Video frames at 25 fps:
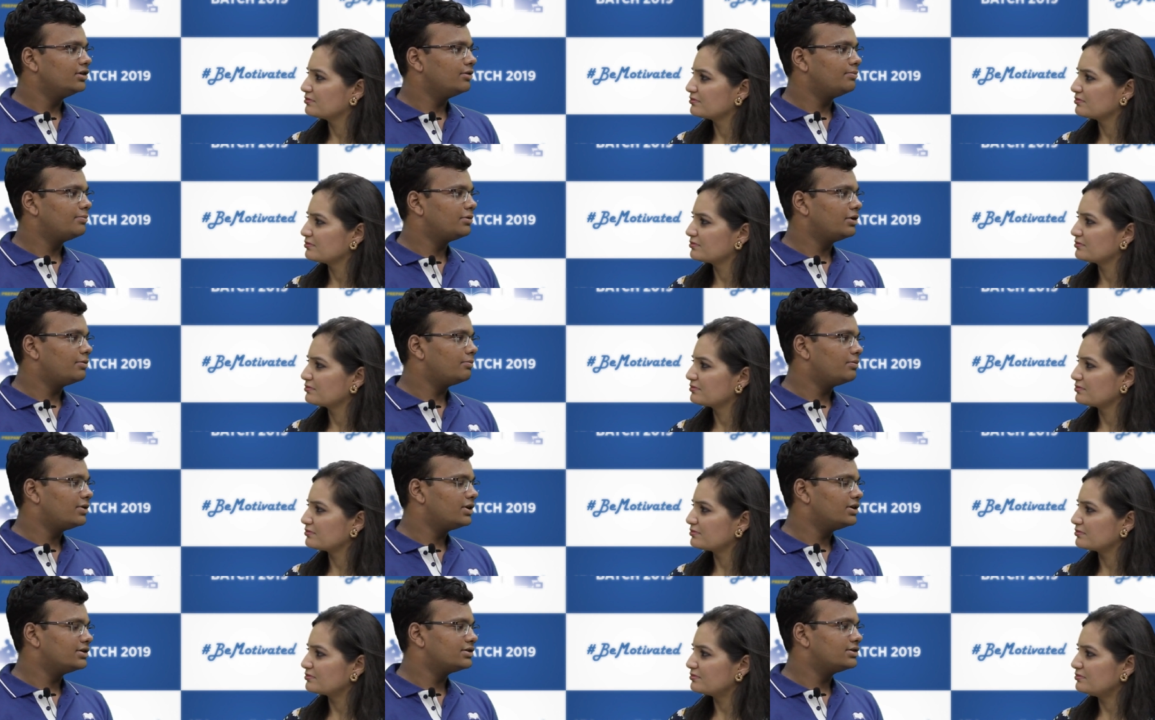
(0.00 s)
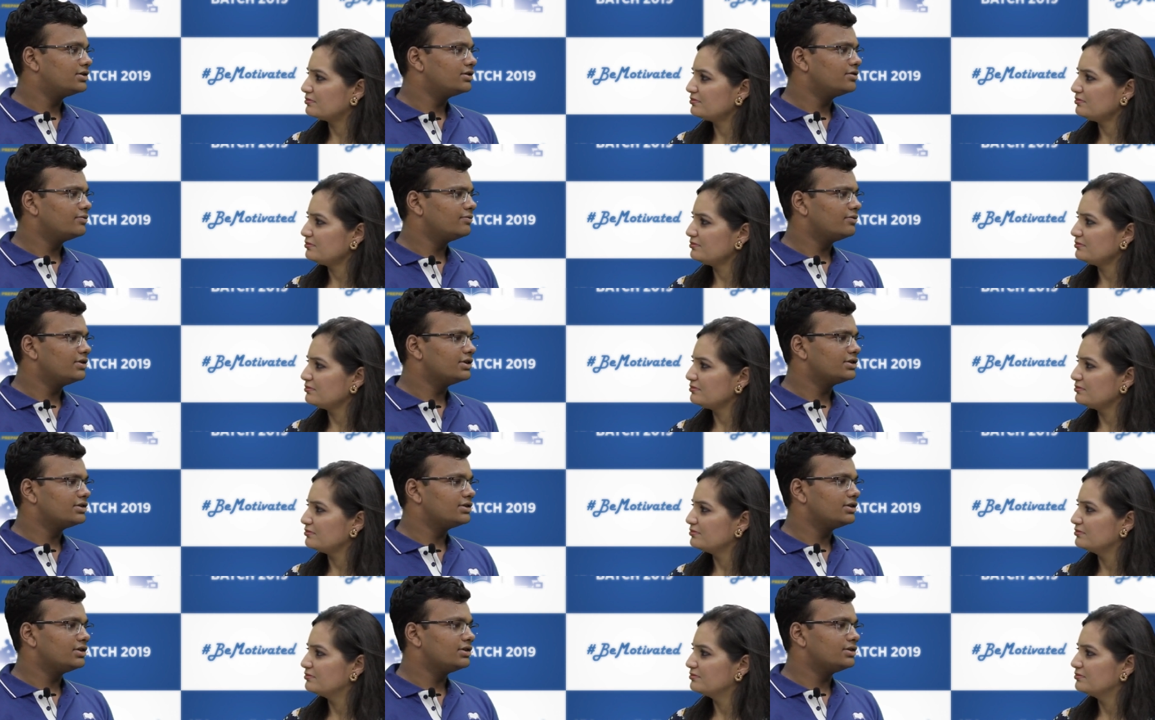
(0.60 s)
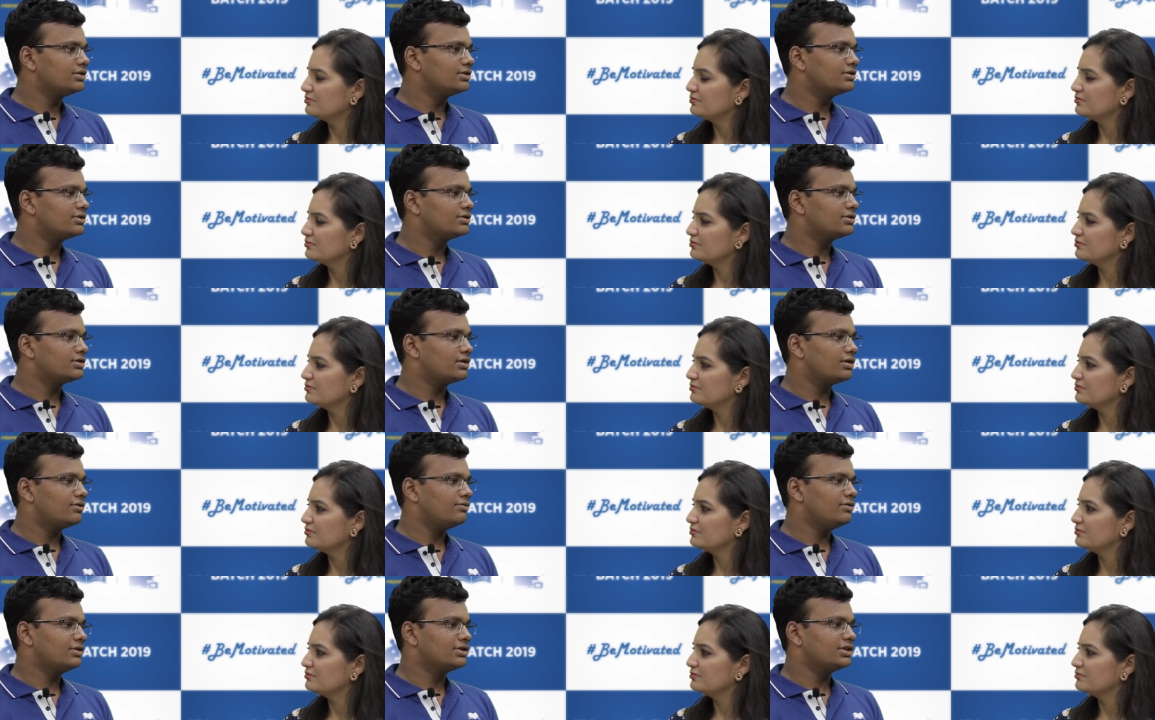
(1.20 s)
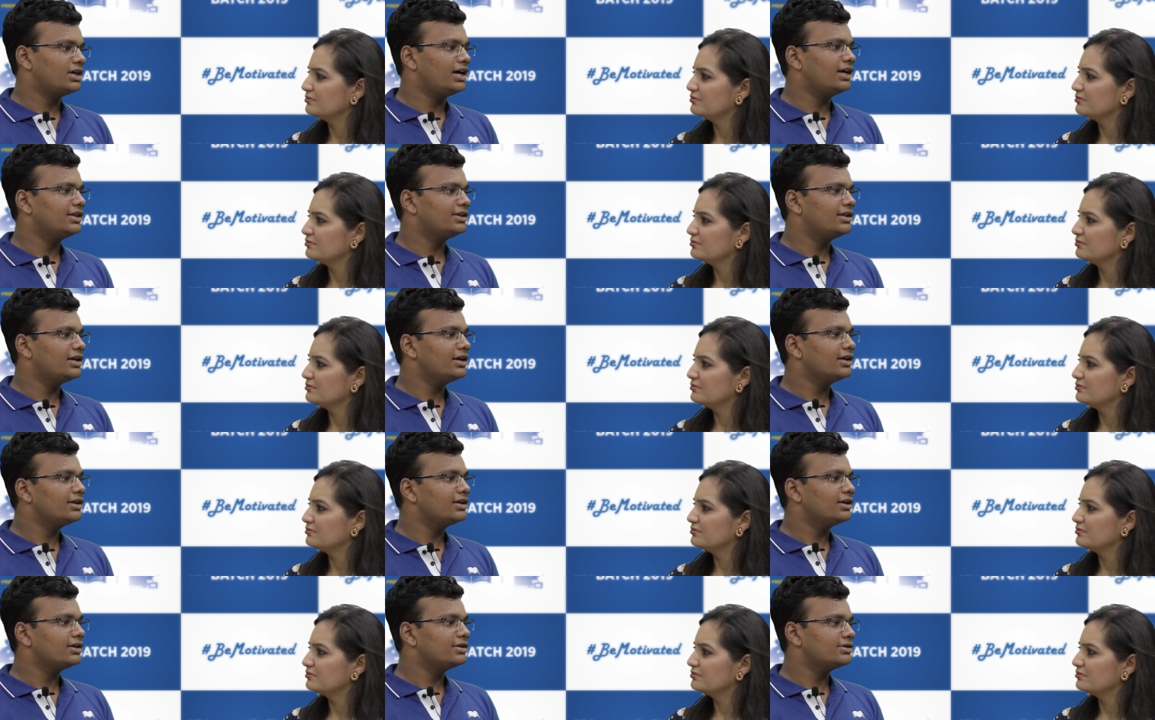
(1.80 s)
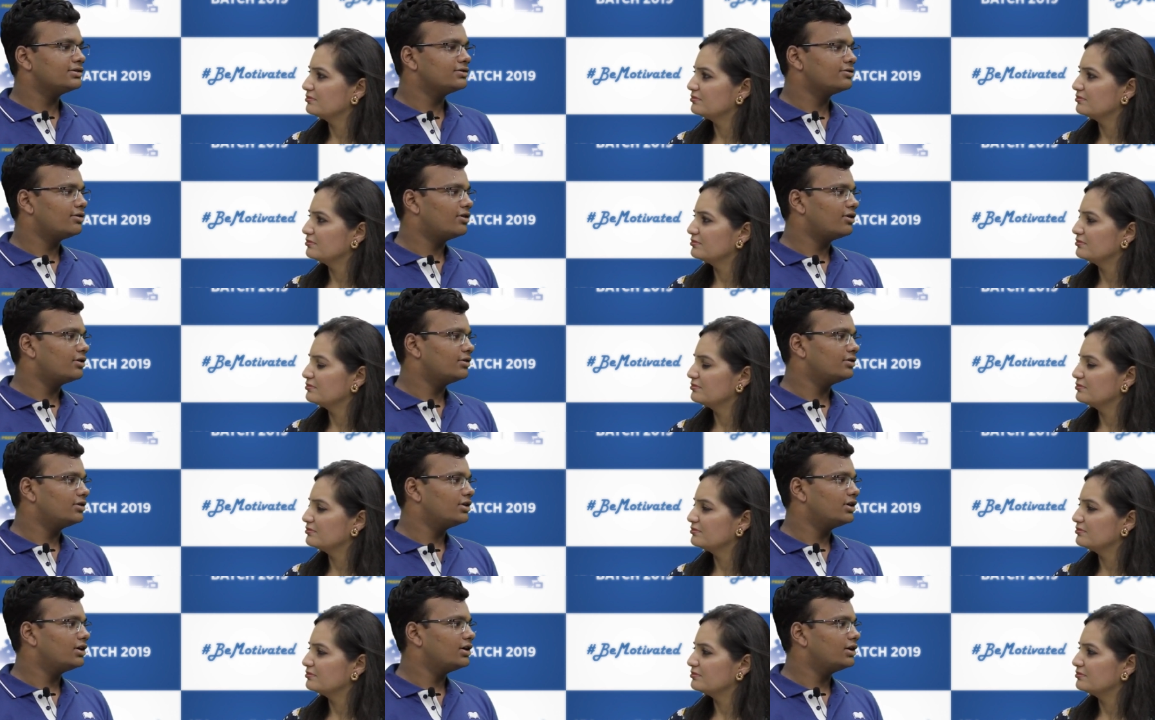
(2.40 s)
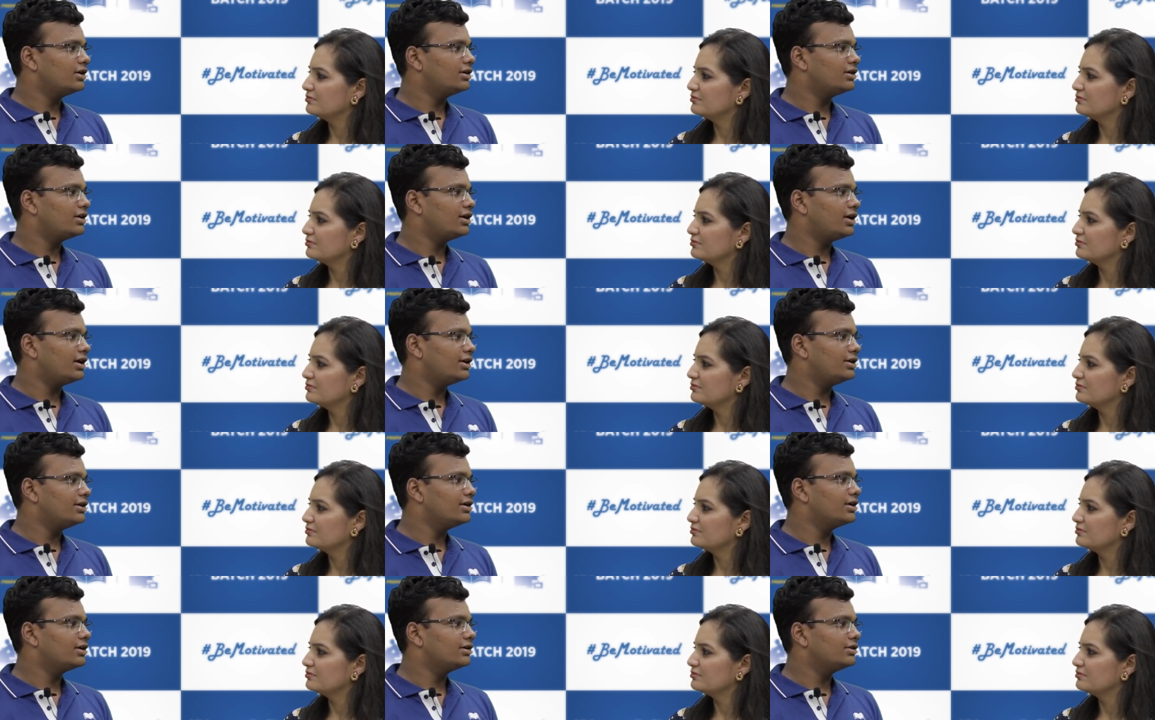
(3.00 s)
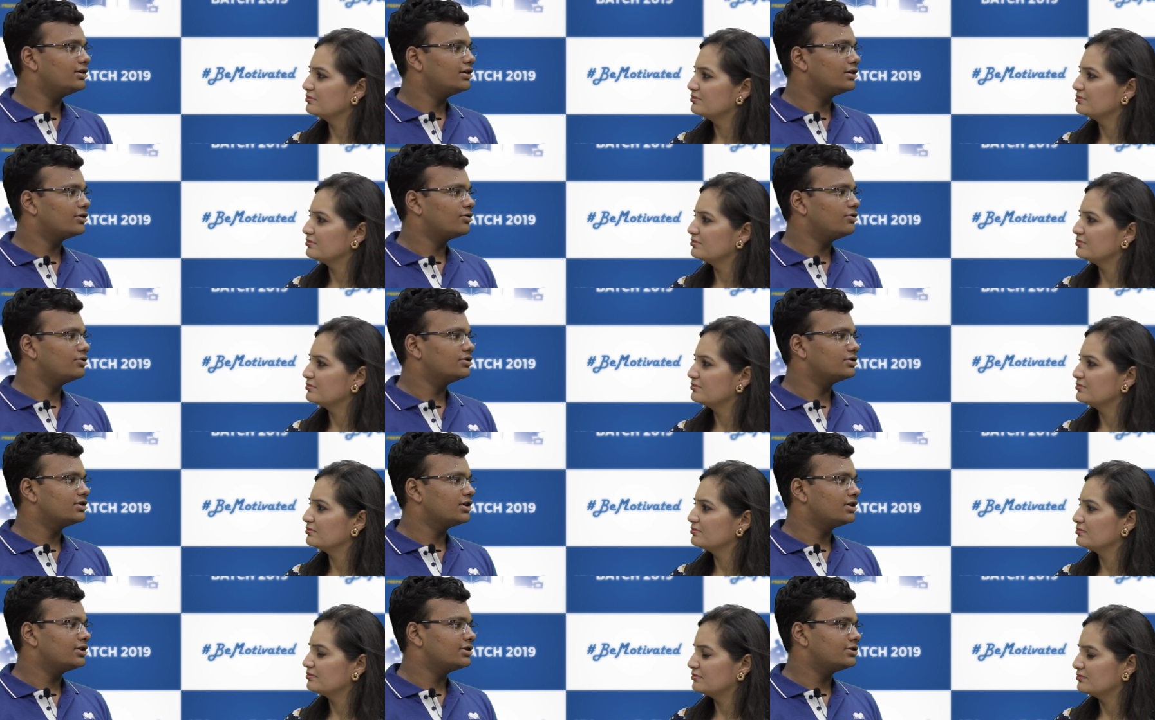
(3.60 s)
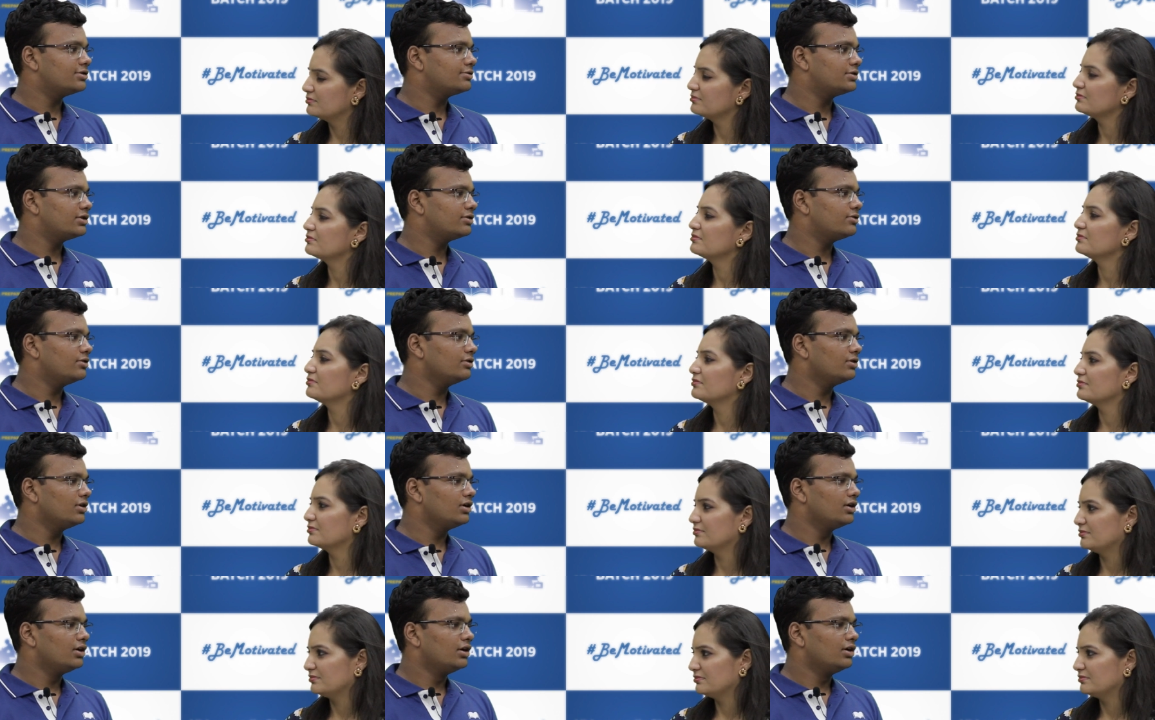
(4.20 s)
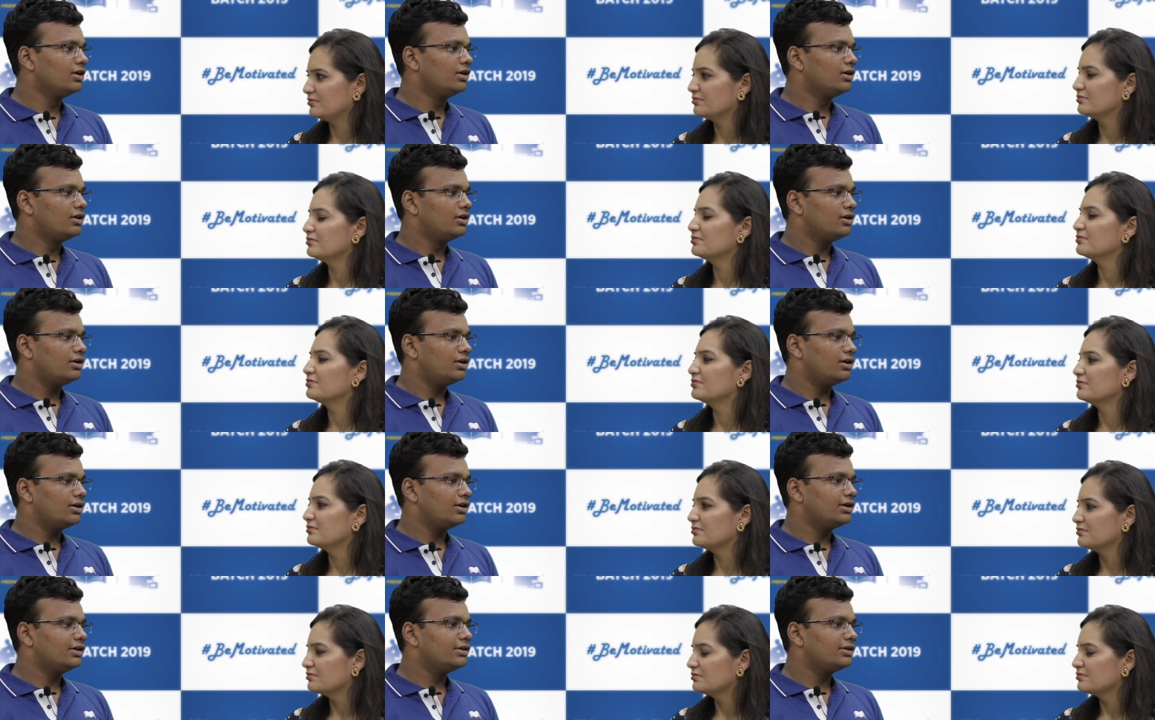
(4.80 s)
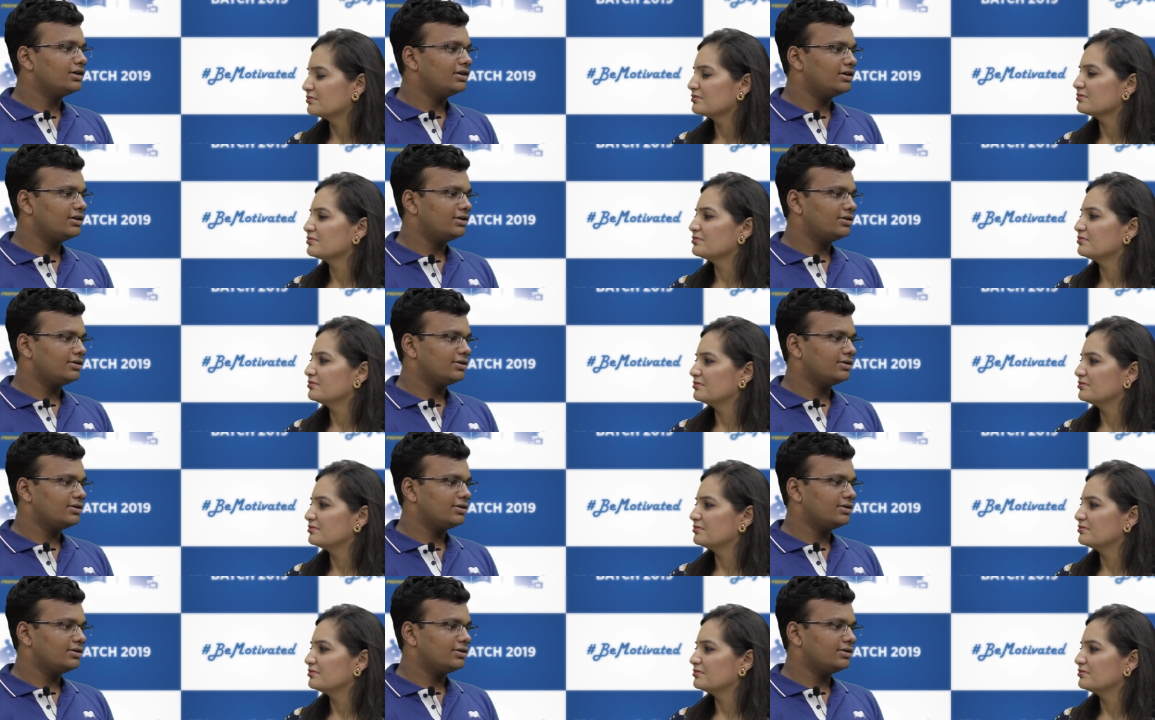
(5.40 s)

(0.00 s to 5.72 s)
Speaker 1: the preparation, which is which I think is not there in any other coaching institute. It